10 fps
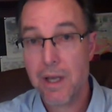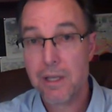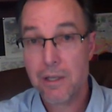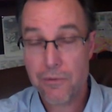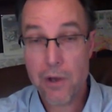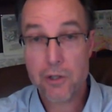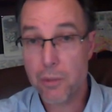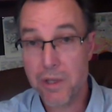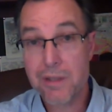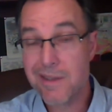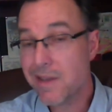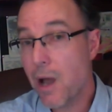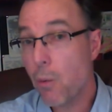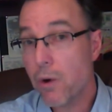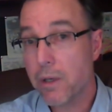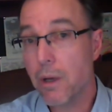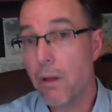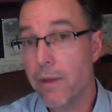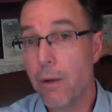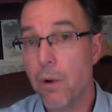Dysfunctional means it's not working all
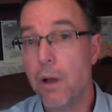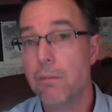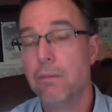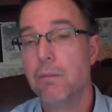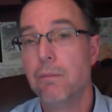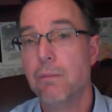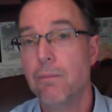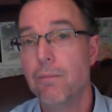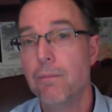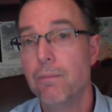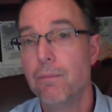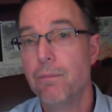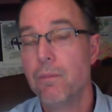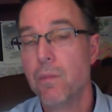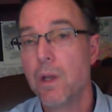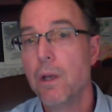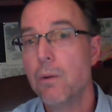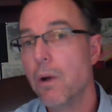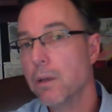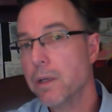that well.
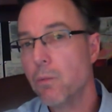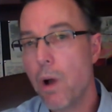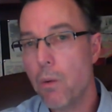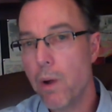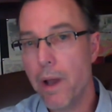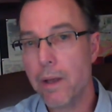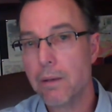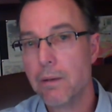Well, in what way?